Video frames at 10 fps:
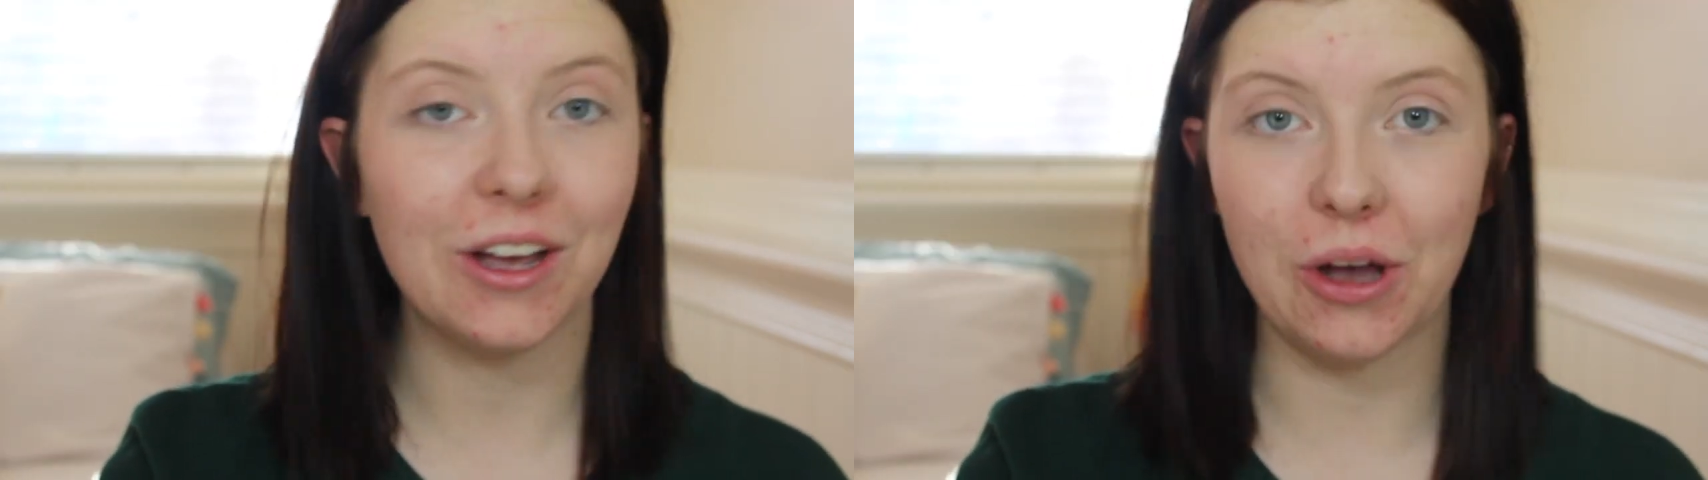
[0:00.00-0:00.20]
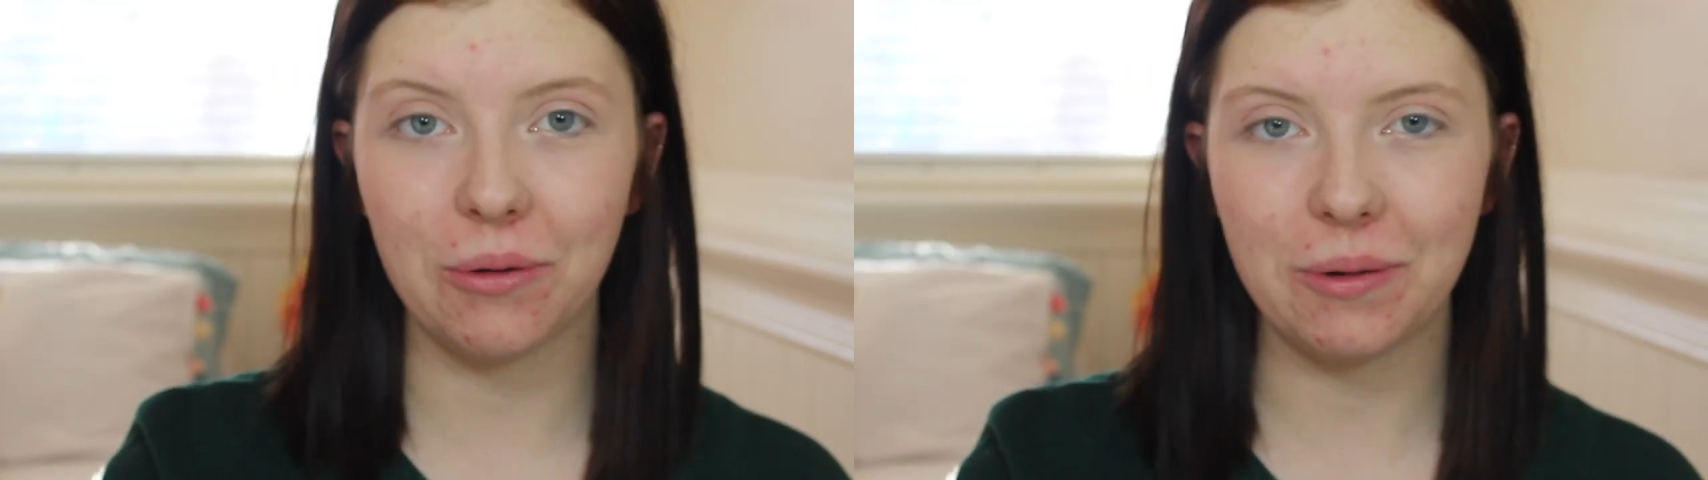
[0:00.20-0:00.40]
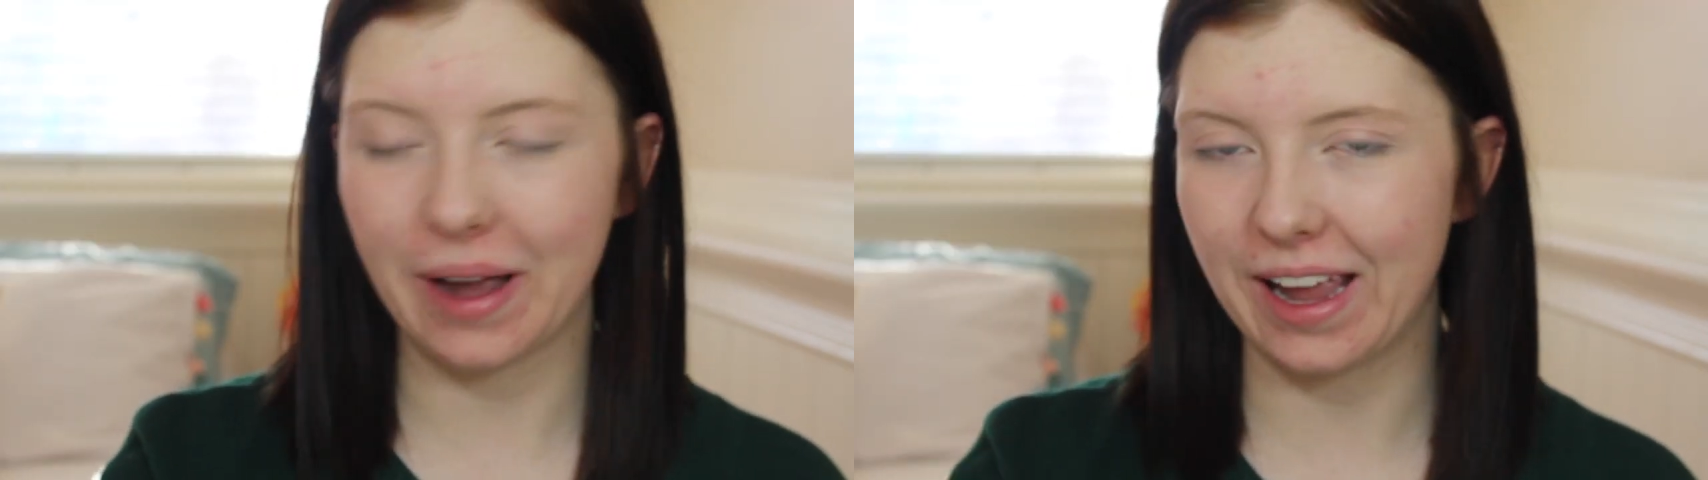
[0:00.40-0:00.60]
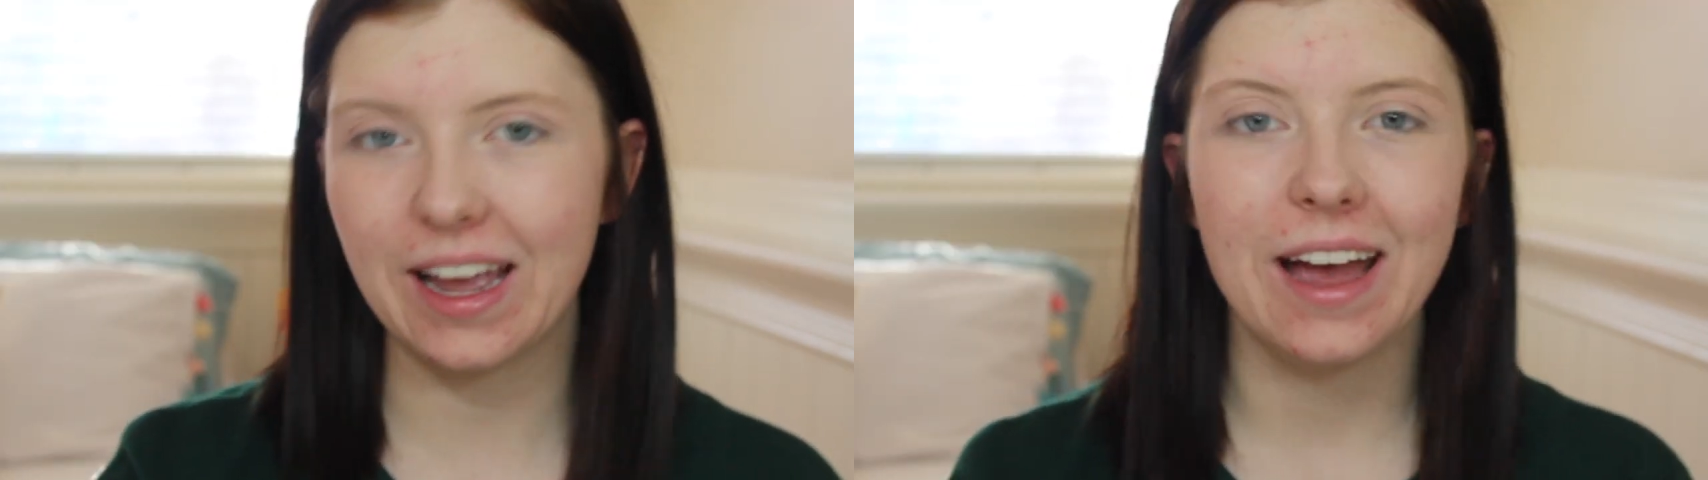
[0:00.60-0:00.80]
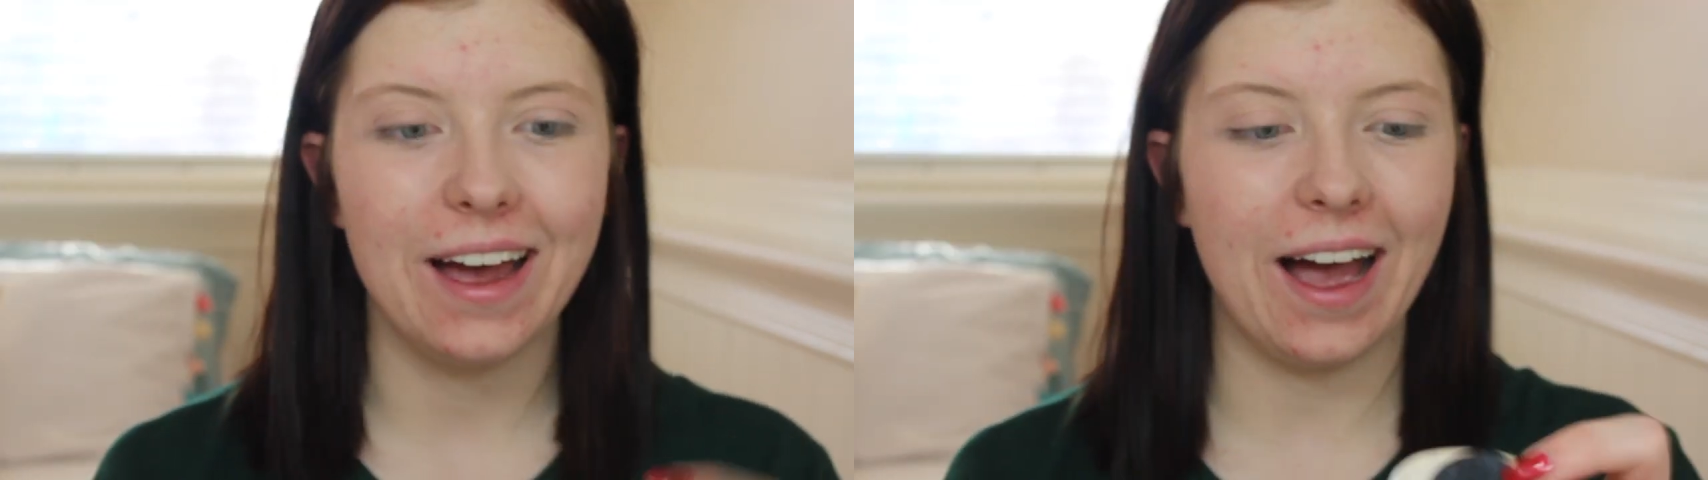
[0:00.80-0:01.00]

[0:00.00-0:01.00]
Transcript: go away,